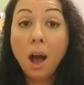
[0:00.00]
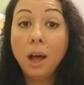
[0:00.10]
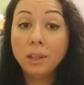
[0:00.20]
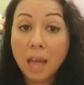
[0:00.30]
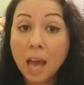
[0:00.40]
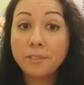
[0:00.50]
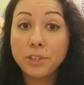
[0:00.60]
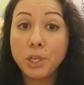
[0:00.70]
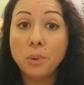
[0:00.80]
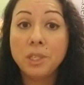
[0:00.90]
a lot for
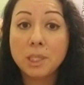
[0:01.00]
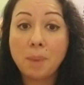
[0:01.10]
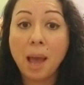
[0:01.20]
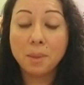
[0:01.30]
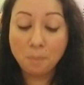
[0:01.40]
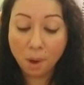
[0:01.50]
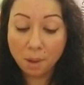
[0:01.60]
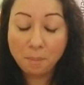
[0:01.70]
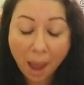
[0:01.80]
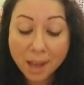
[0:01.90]
you in this past, mo
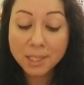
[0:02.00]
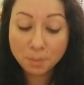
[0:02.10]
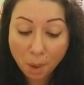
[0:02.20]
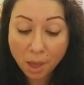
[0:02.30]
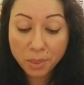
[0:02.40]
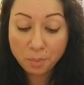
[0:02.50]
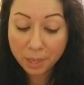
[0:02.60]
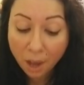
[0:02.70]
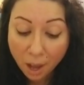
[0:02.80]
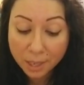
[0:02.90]
past month
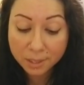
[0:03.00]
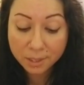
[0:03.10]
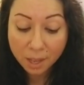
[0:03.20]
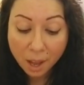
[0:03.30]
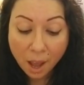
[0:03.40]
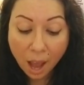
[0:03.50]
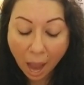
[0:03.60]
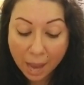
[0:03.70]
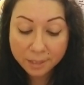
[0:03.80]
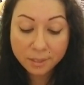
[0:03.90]
because
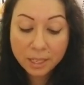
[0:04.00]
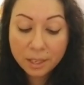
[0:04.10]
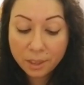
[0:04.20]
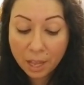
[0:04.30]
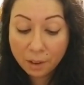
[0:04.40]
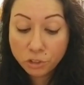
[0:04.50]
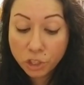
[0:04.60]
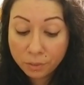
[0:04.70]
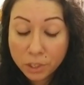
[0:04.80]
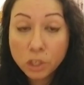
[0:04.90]
I see that they have
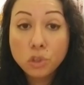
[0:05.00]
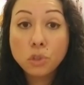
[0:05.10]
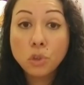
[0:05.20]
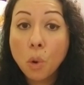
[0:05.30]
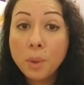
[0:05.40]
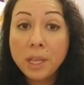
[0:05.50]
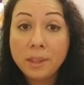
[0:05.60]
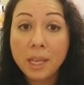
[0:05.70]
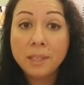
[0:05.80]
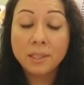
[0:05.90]
shifted so many
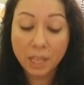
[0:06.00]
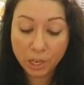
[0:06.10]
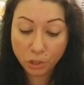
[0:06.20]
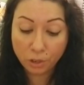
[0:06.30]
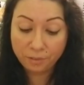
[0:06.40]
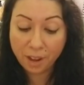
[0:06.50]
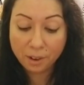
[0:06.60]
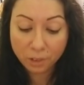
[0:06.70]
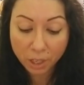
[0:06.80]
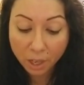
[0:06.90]
things in your
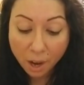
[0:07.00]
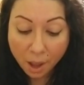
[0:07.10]
favor.